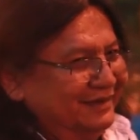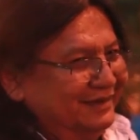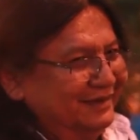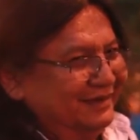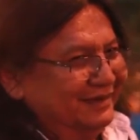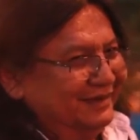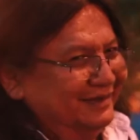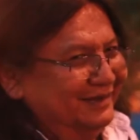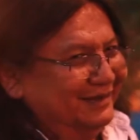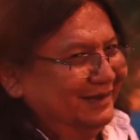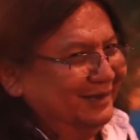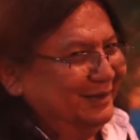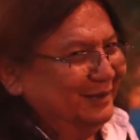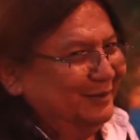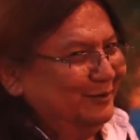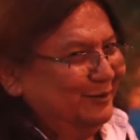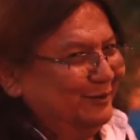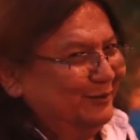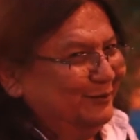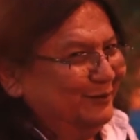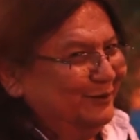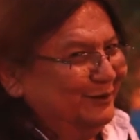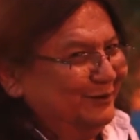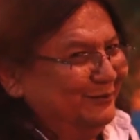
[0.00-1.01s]
Like, we're
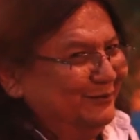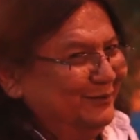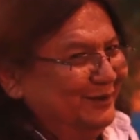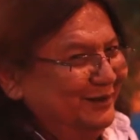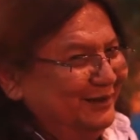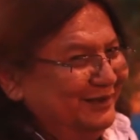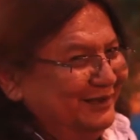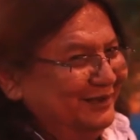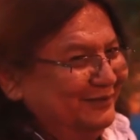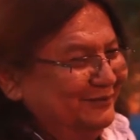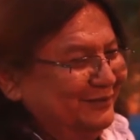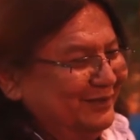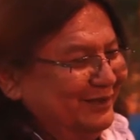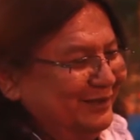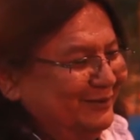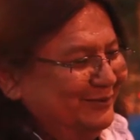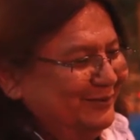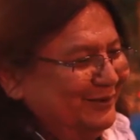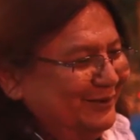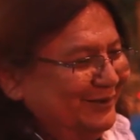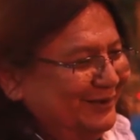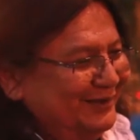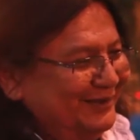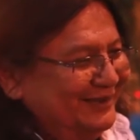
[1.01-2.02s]
1 million people.
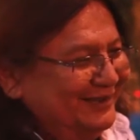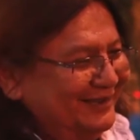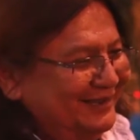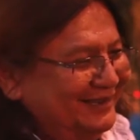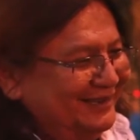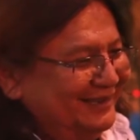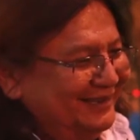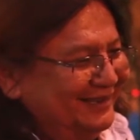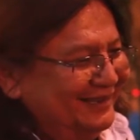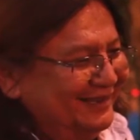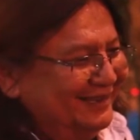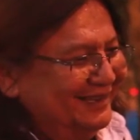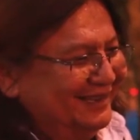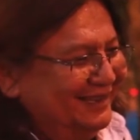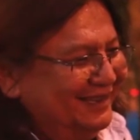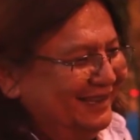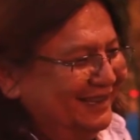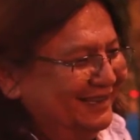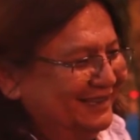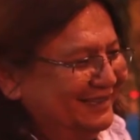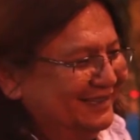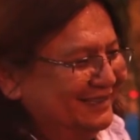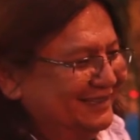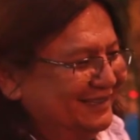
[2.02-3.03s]
You can't
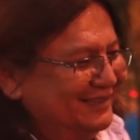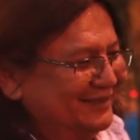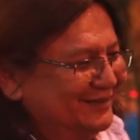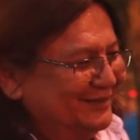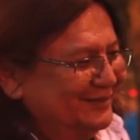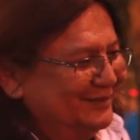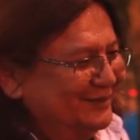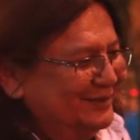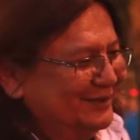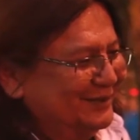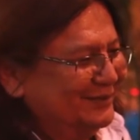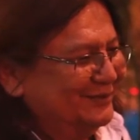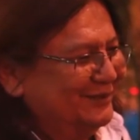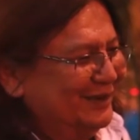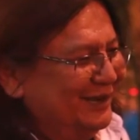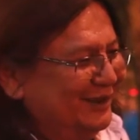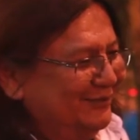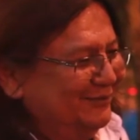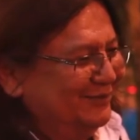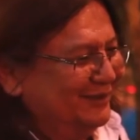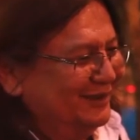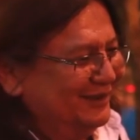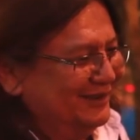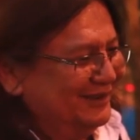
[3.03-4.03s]
start scrapping
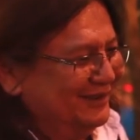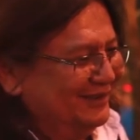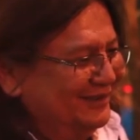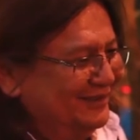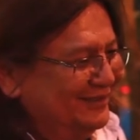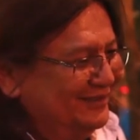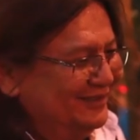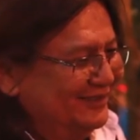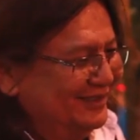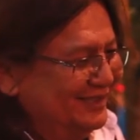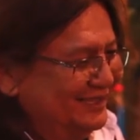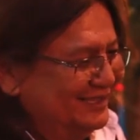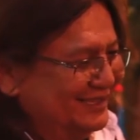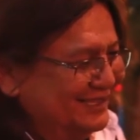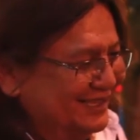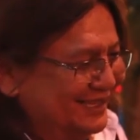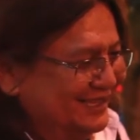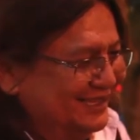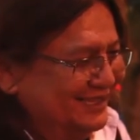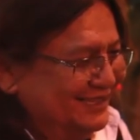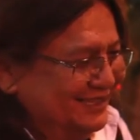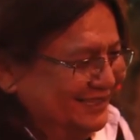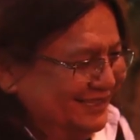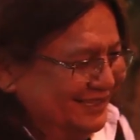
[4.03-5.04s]
it out with each other
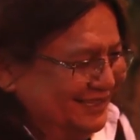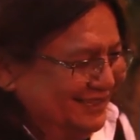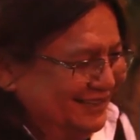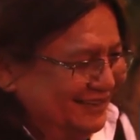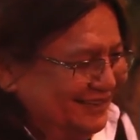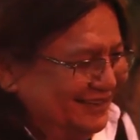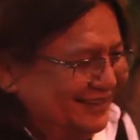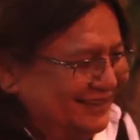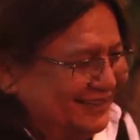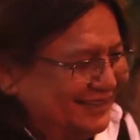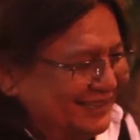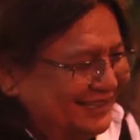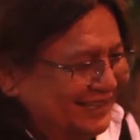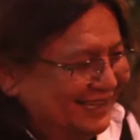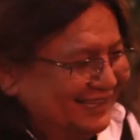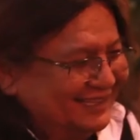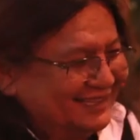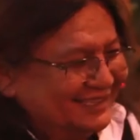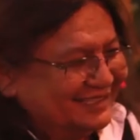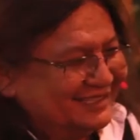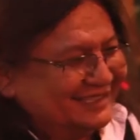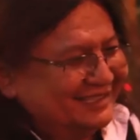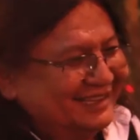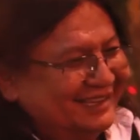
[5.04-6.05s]
at that
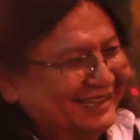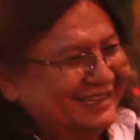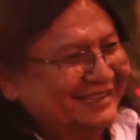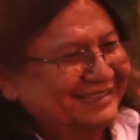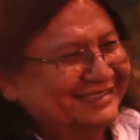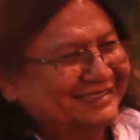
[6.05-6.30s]
size, you